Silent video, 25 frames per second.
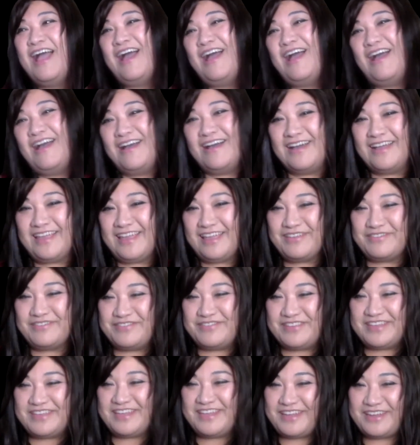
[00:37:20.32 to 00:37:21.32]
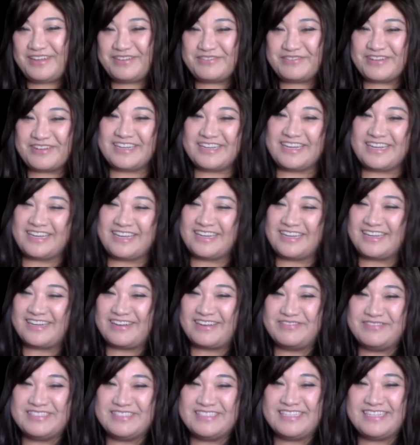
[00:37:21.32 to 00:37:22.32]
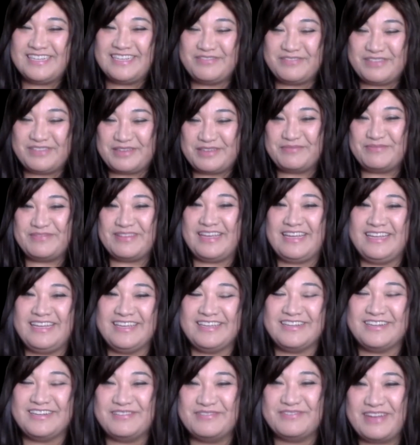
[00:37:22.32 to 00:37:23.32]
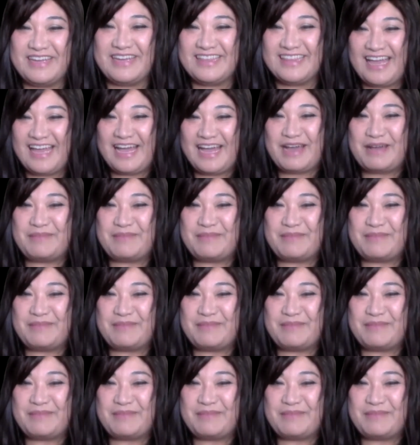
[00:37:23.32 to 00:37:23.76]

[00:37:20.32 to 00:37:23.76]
I have the heat running and I'm sitting with a blanket on my lap.